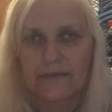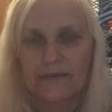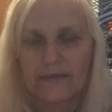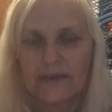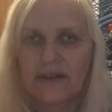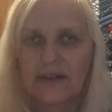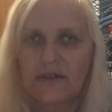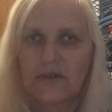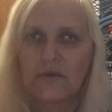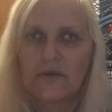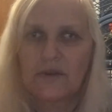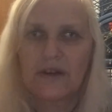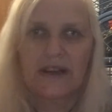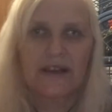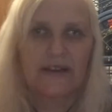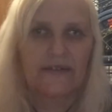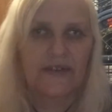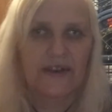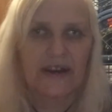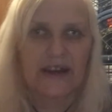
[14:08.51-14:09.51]
They don't
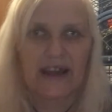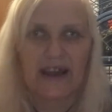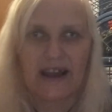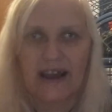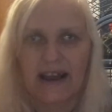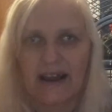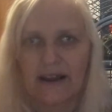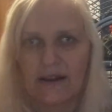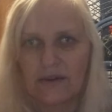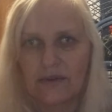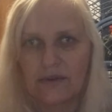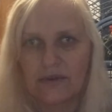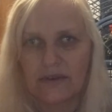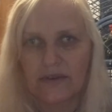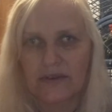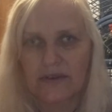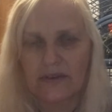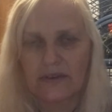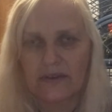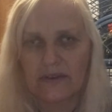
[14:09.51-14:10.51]
live in a
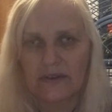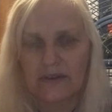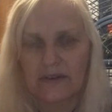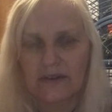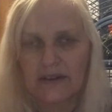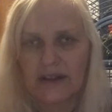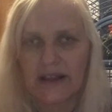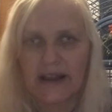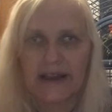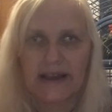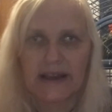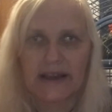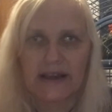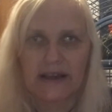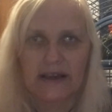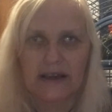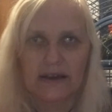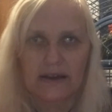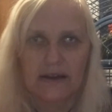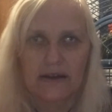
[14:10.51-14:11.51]
house
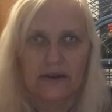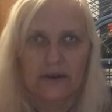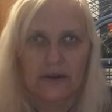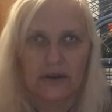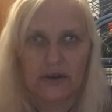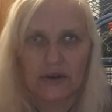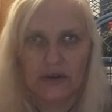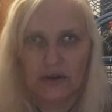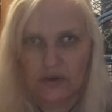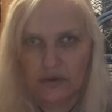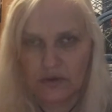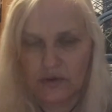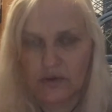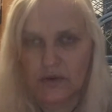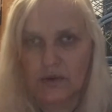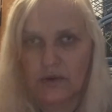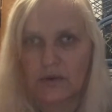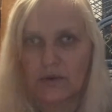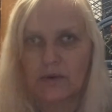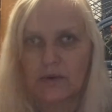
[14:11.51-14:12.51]
like you
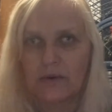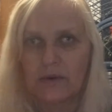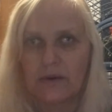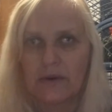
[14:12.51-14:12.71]
do.